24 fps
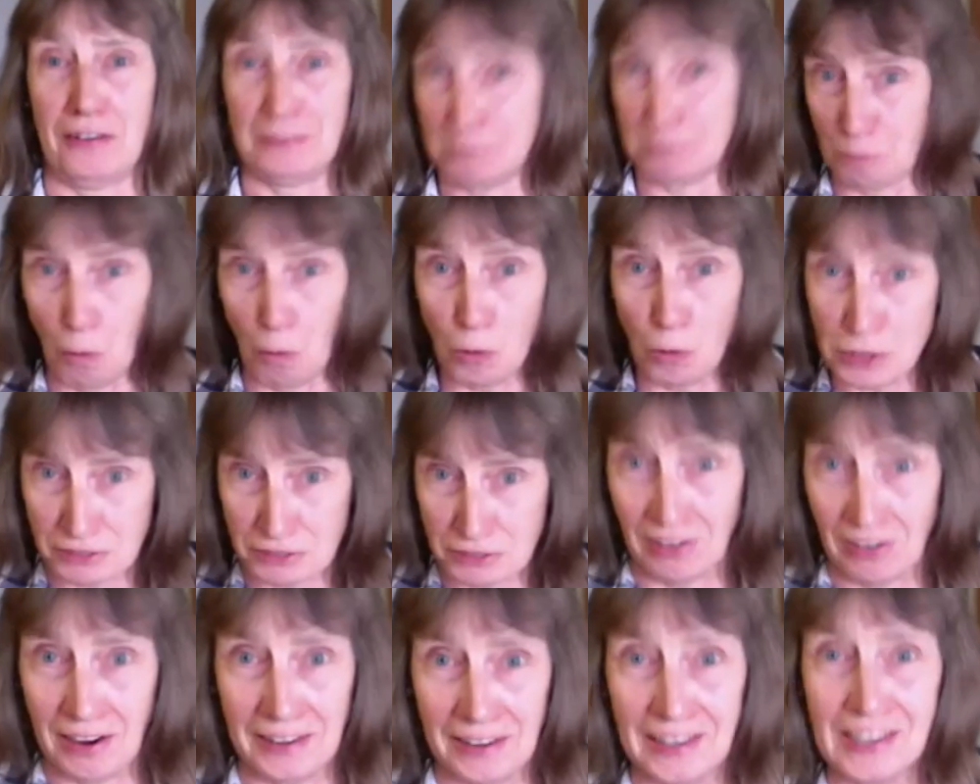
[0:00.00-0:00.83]

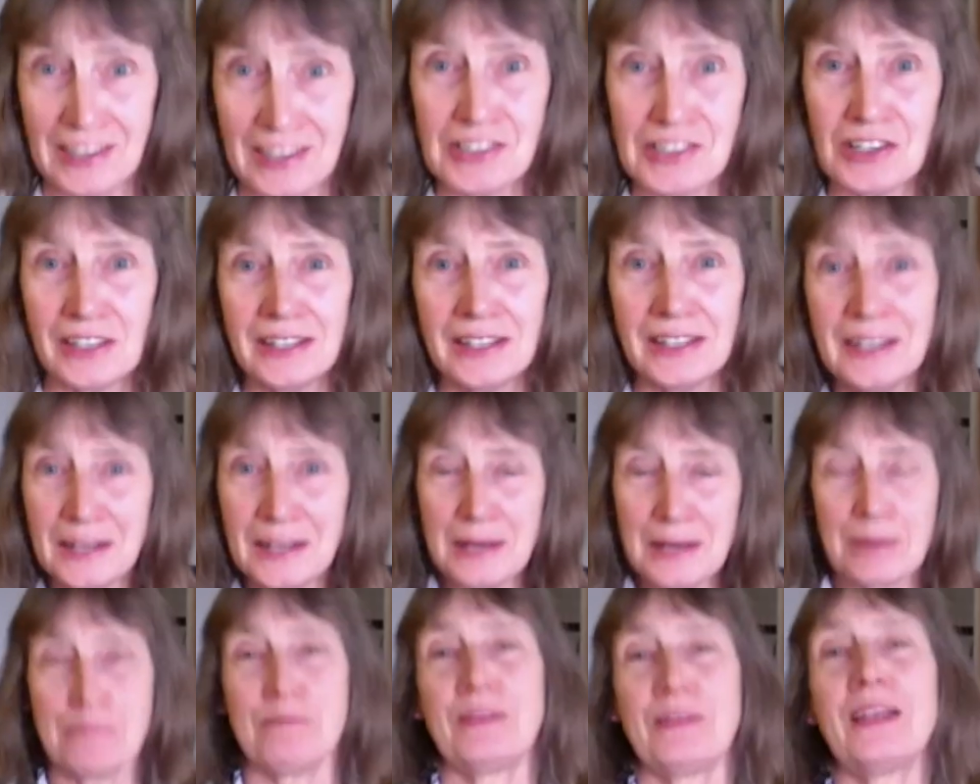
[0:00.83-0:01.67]
mortified, actually,
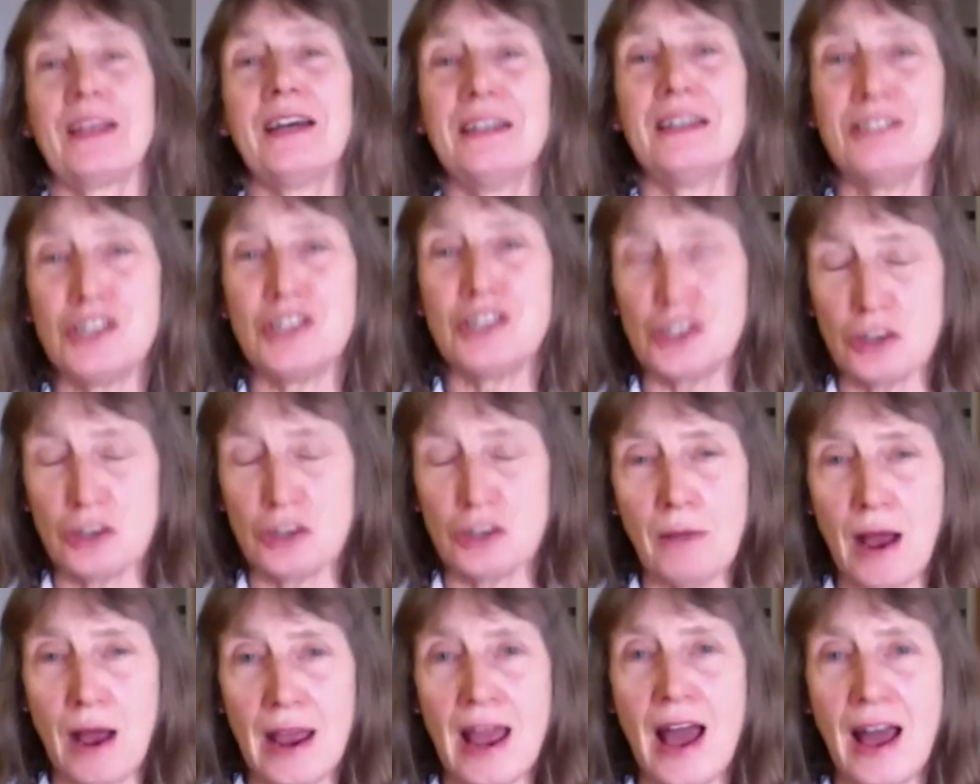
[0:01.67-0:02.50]
and shook
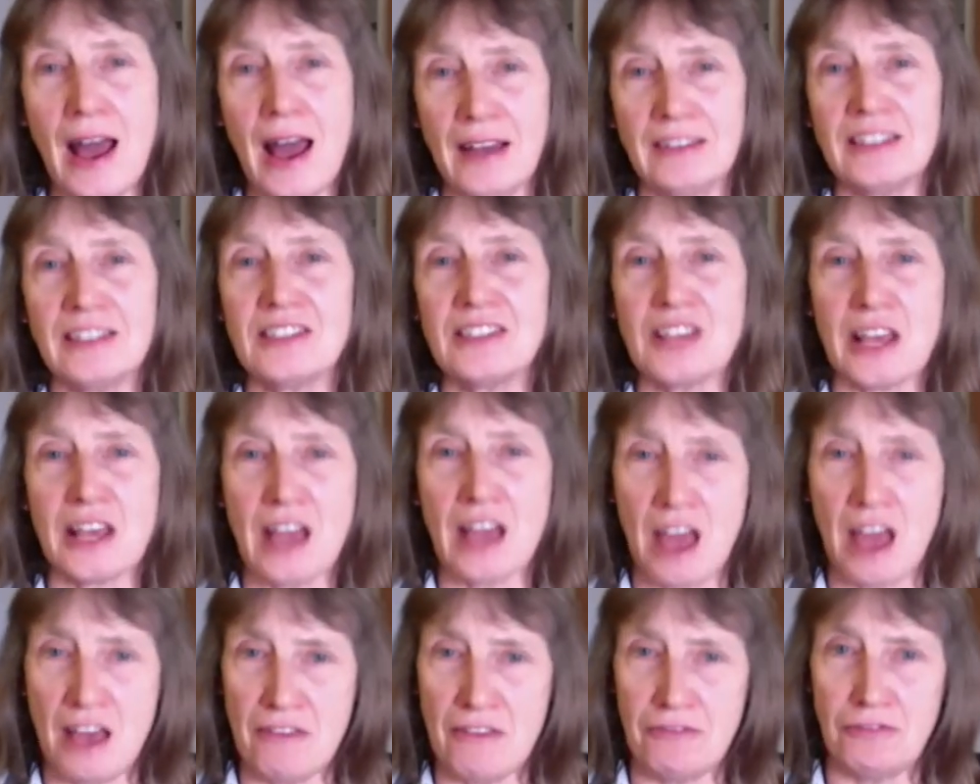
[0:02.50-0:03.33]
my hand and said,
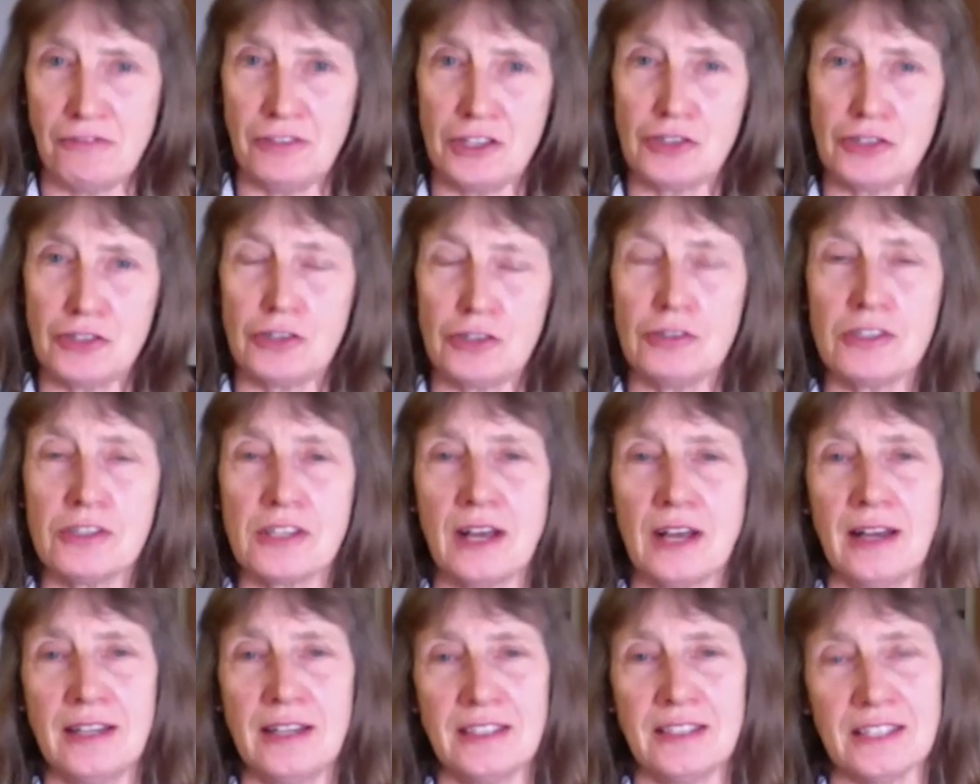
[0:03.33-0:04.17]
"Every true
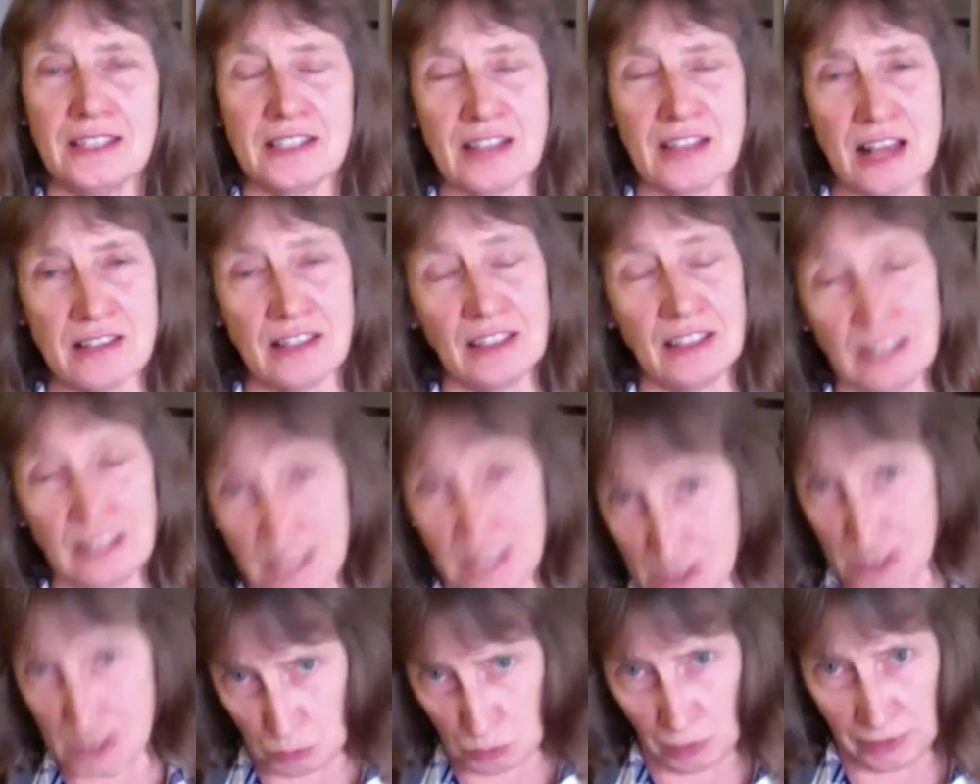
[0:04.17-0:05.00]
scientist has at
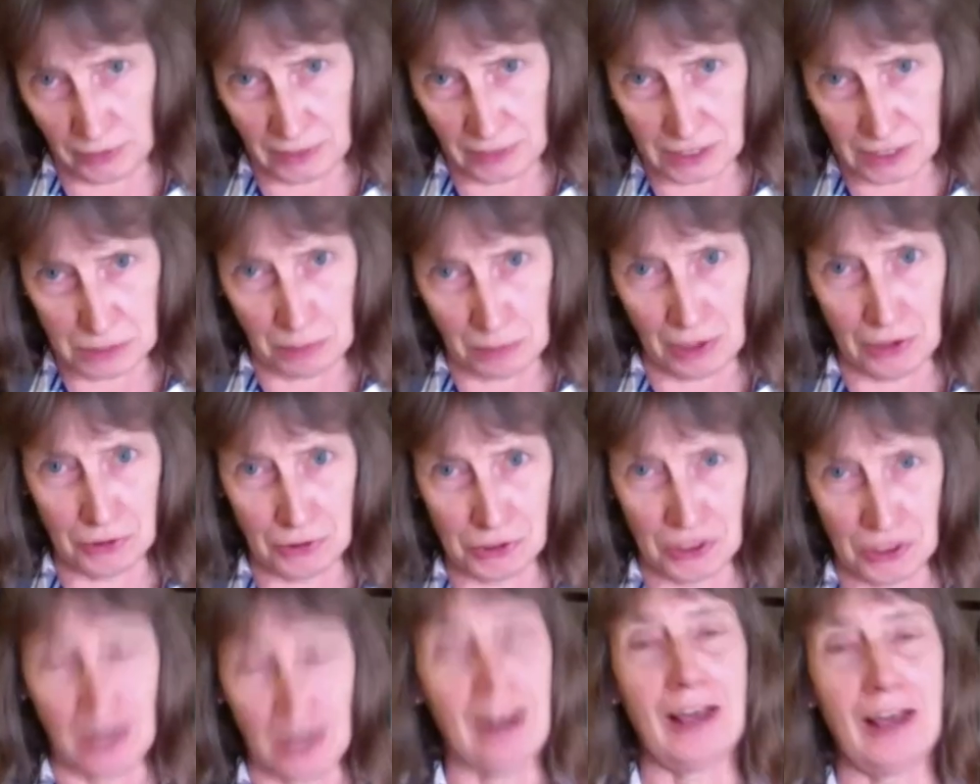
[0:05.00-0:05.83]
least one
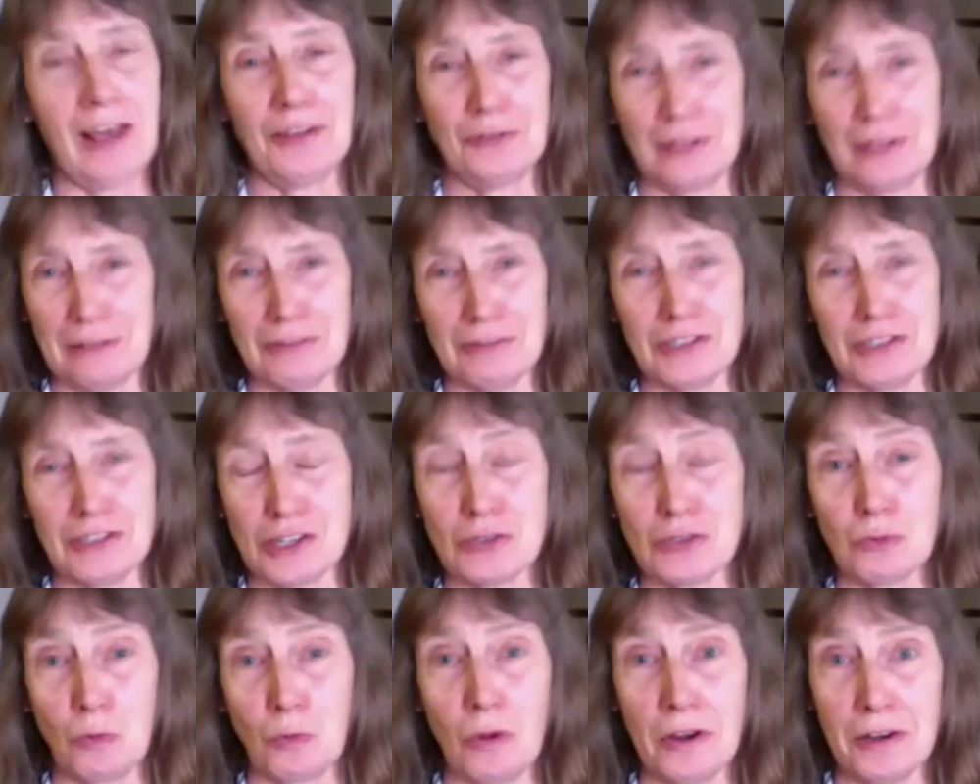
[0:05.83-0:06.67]
explosion." And I thought that was
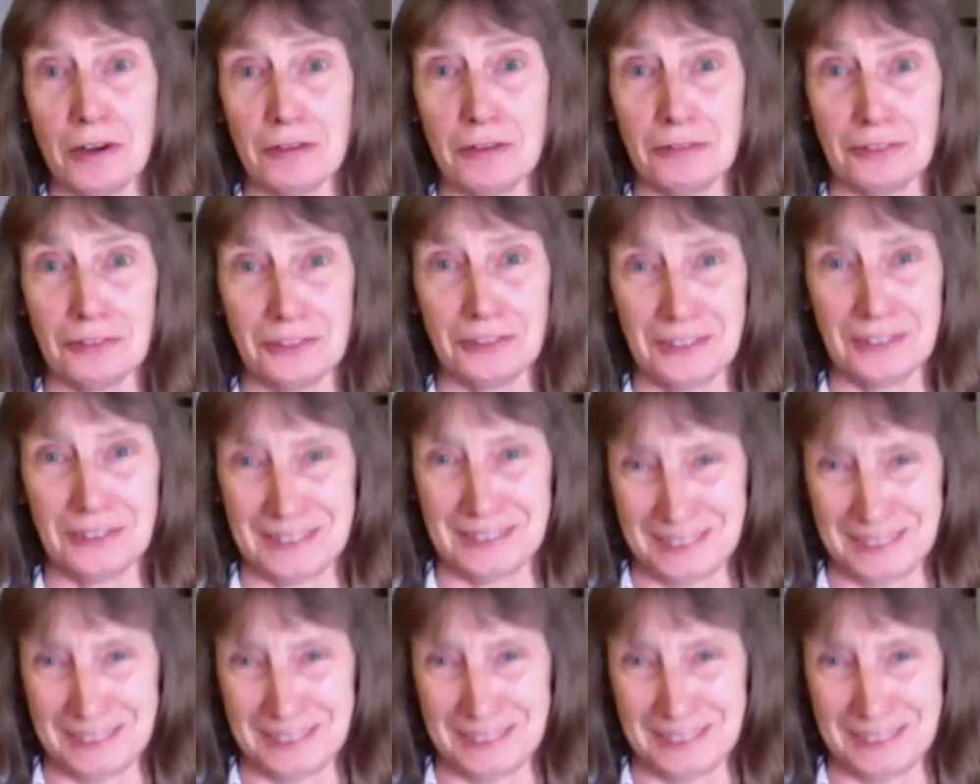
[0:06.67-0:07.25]
just wonderful